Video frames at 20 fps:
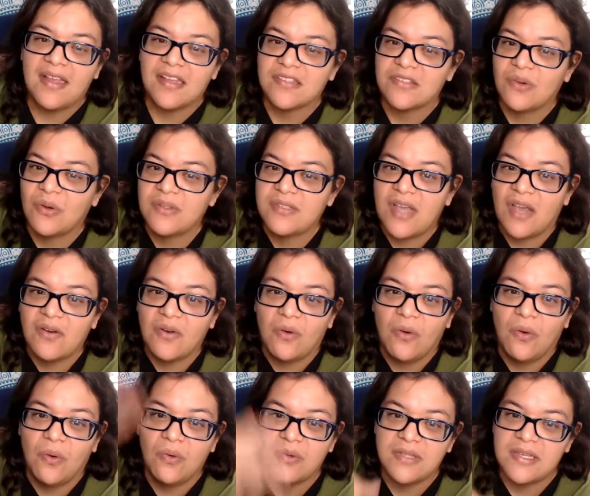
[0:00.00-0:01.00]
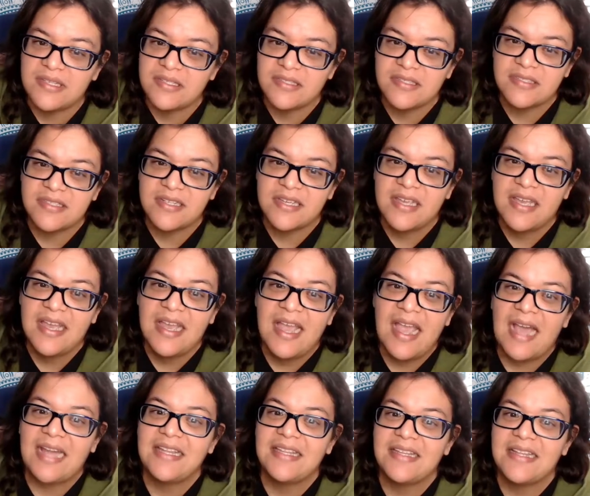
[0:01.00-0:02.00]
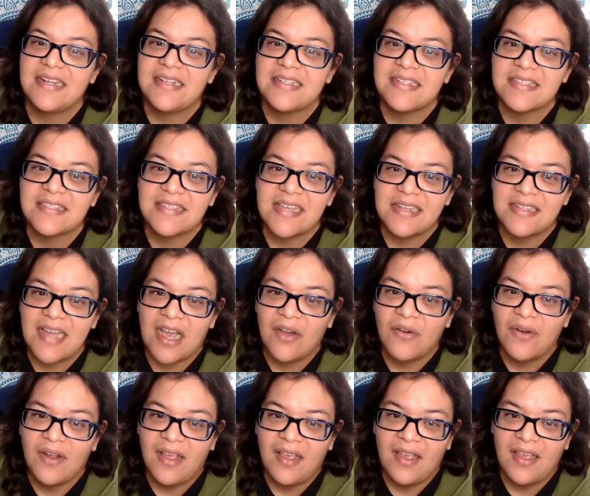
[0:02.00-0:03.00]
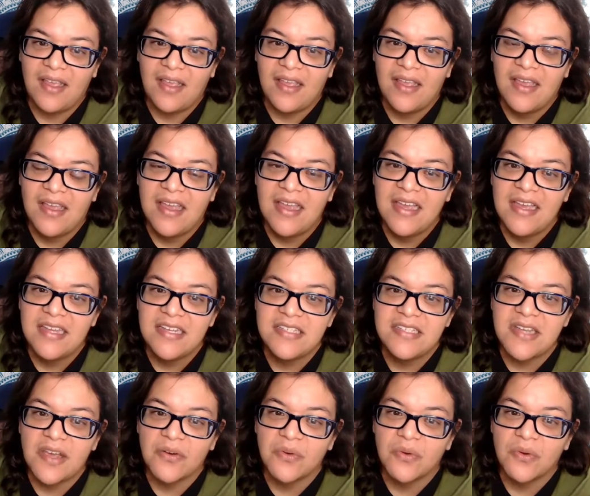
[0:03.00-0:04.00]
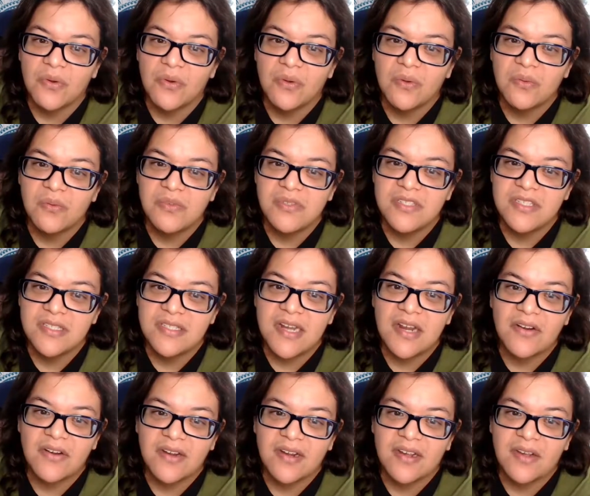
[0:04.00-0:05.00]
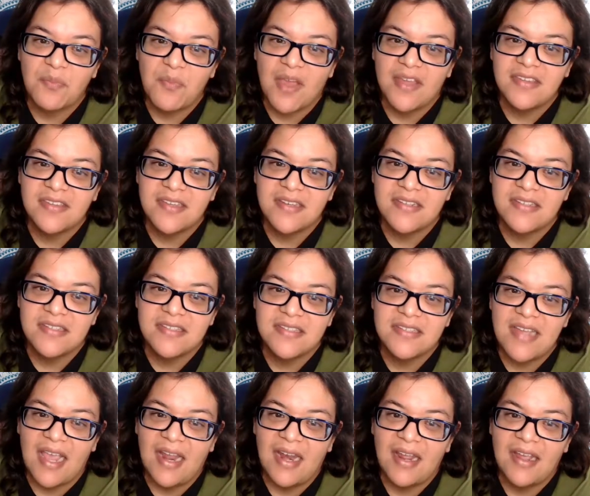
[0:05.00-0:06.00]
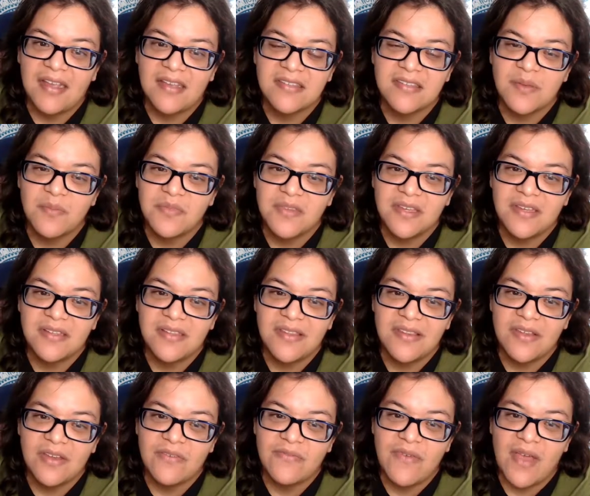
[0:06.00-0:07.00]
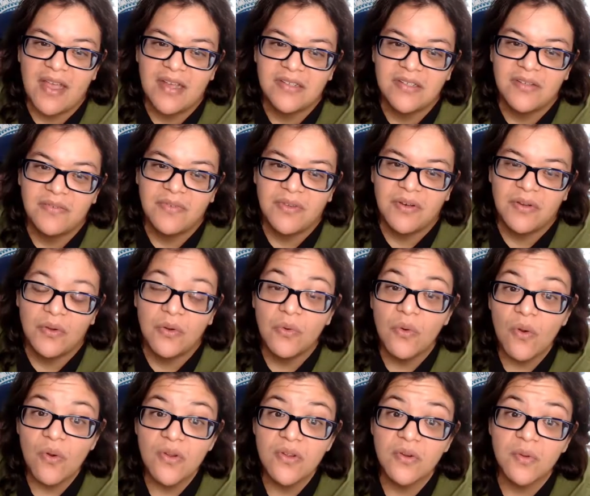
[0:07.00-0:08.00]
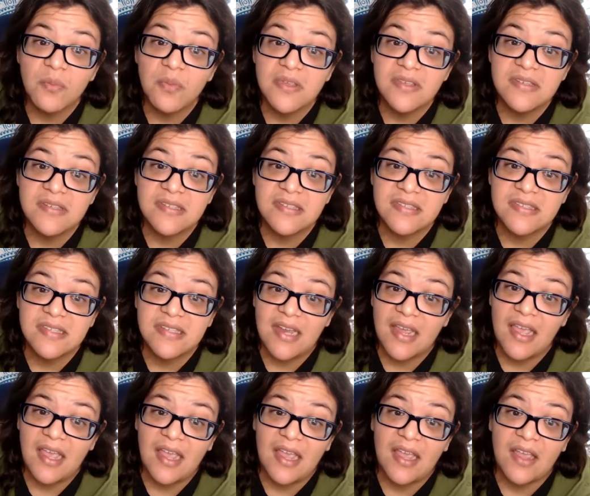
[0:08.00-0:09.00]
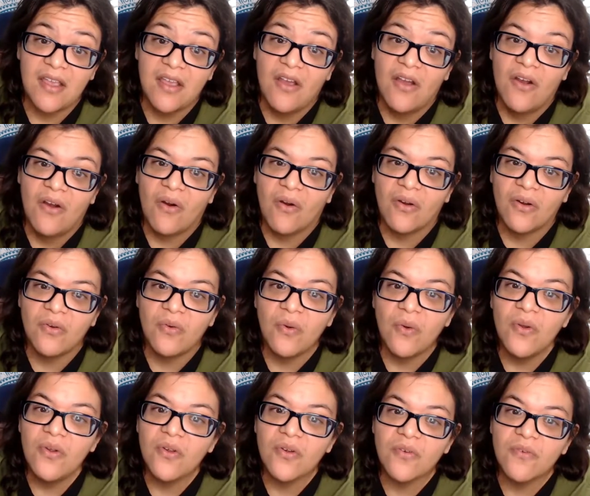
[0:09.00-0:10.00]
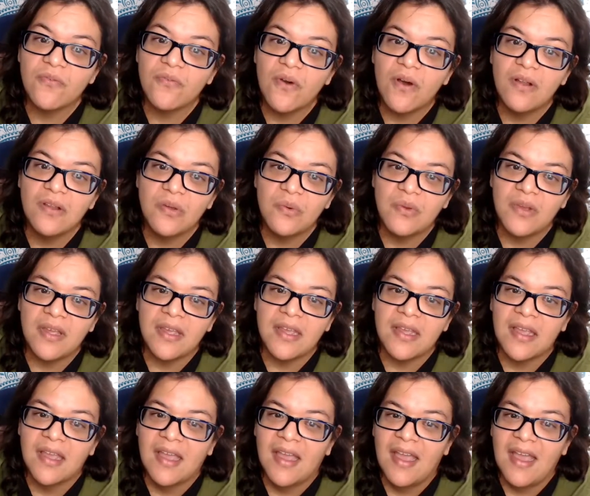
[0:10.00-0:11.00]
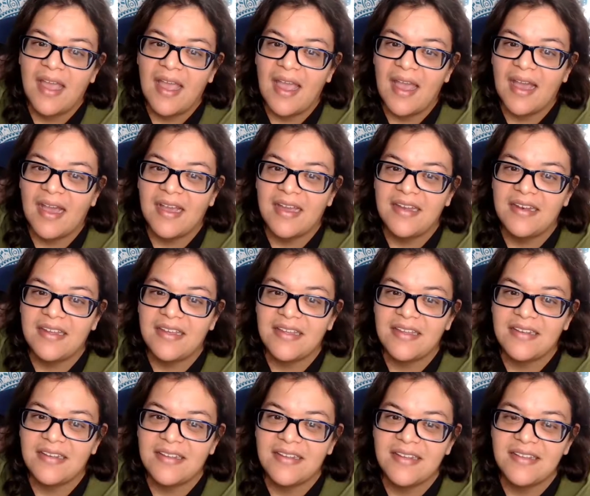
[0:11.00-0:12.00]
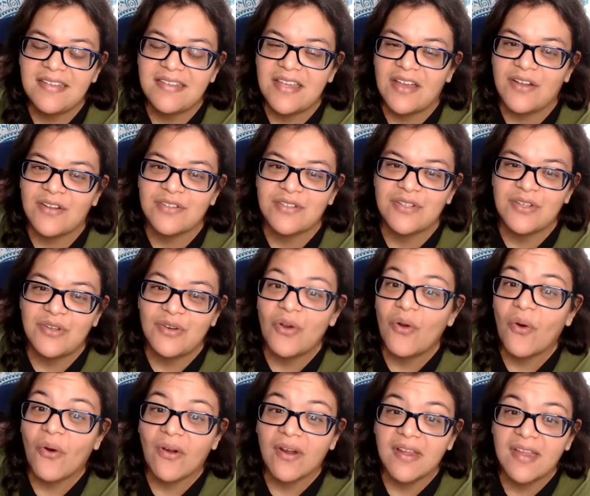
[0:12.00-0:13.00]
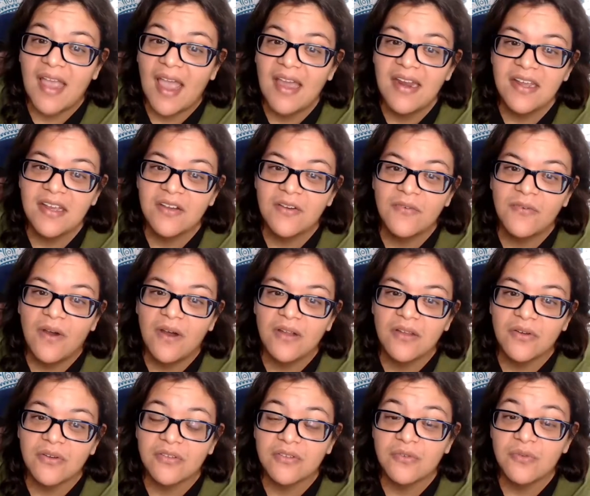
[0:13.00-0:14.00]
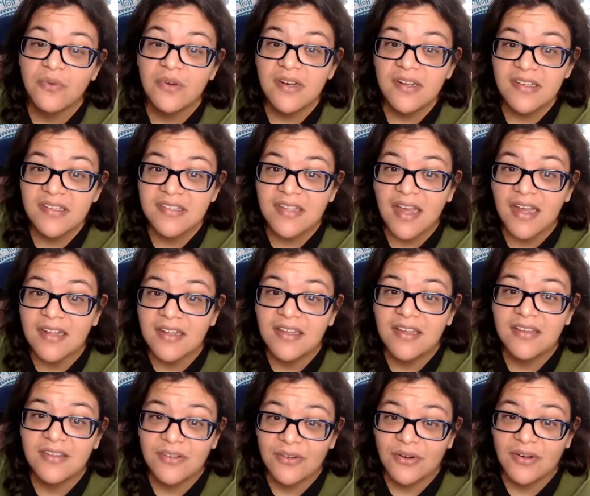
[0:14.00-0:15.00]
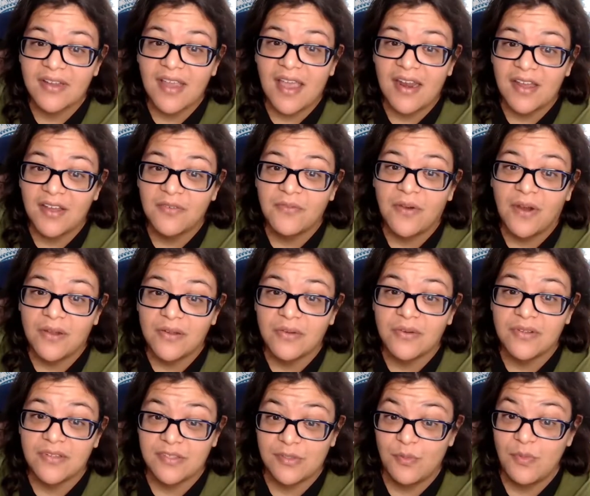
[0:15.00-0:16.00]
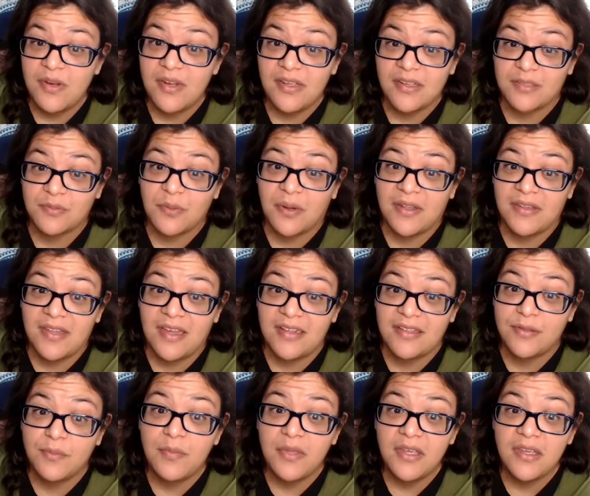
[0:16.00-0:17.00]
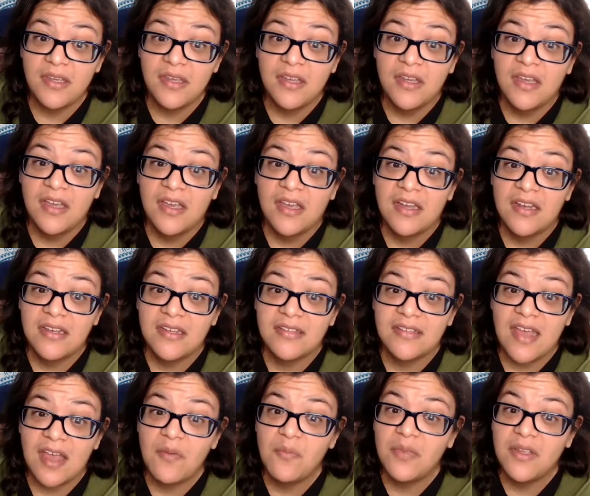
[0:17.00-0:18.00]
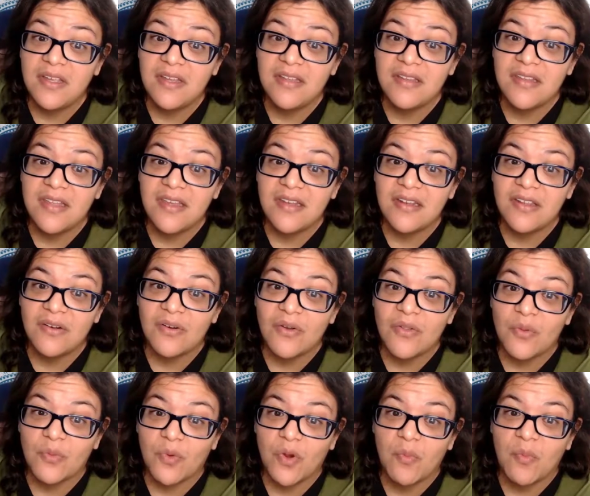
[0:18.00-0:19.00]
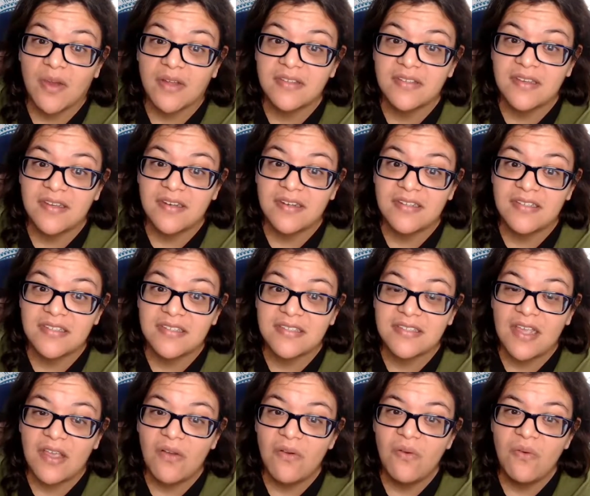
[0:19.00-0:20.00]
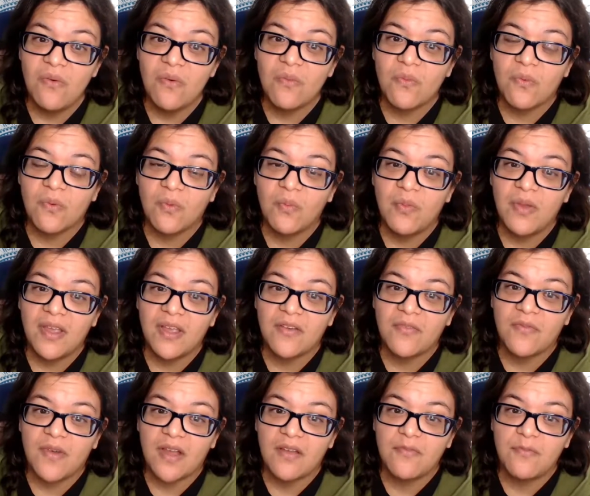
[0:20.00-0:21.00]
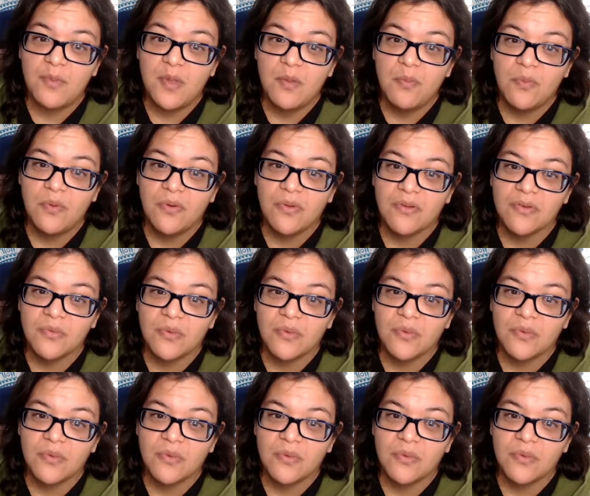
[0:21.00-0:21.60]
go down a whole list and then they just send out a generic message stating something to the effect of, grow your business today or grow your following. And it tells you, organic follows. What exactly is an organic follow? Can somebody explain that to me? Does that mean that, the robot's going to just say, oh, we'll pick 5 people and